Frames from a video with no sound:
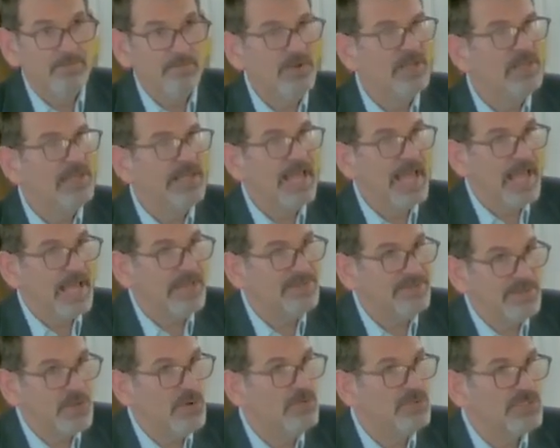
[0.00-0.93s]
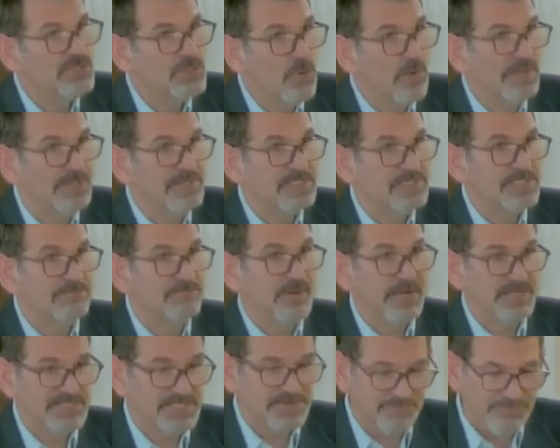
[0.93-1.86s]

really had no choice but to